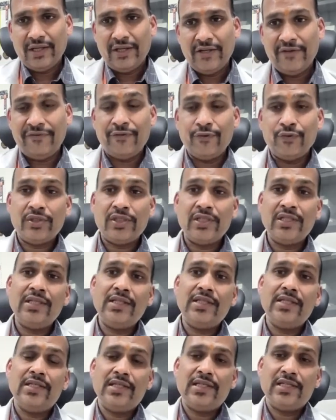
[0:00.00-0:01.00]
If you
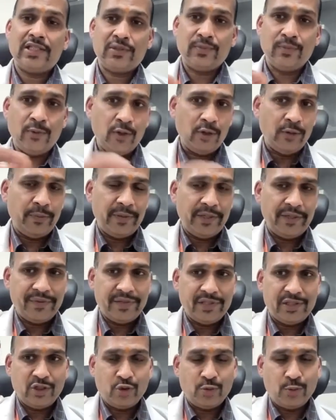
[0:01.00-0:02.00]
see small
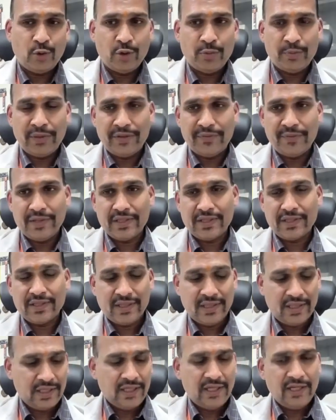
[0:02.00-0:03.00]
babies, newborn babies,
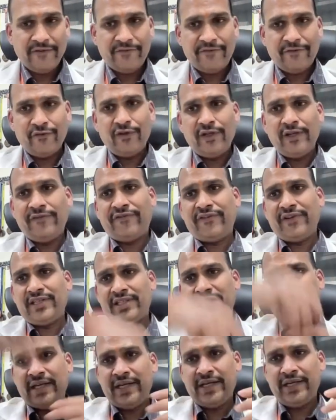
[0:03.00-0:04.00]
if you lift
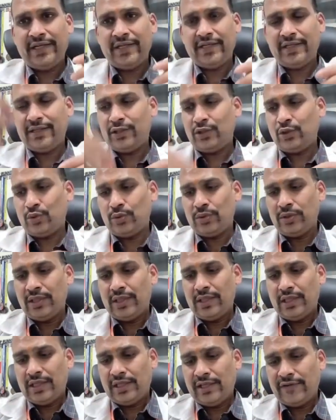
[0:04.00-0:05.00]
his hand, you
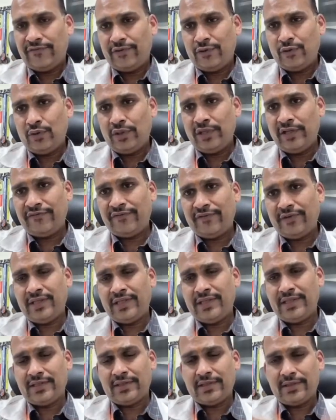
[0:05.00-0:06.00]
if you lift
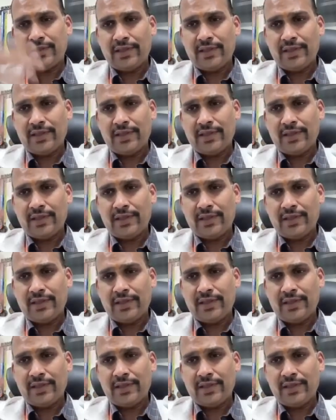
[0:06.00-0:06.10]
his